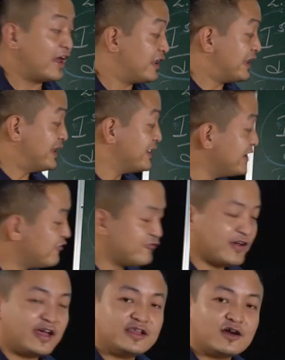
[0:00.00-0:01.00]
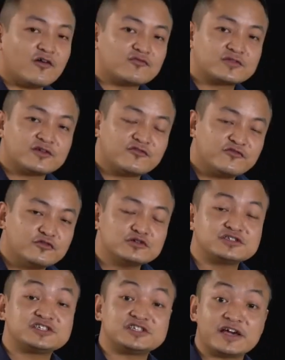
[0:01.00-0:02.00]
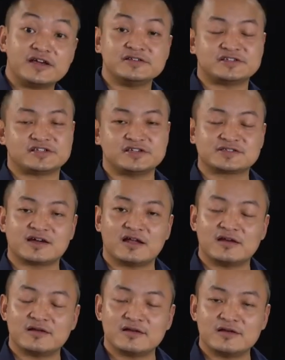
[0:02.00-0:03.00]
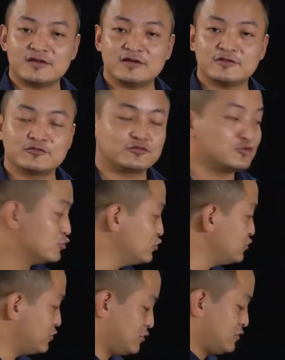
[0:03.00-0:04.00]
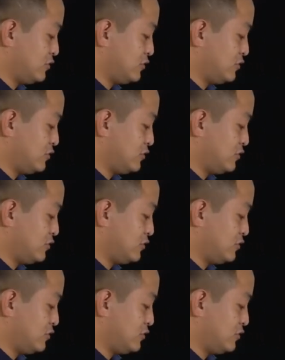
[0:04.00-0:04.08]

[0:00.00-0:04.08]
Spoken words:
And if any of the food change its color to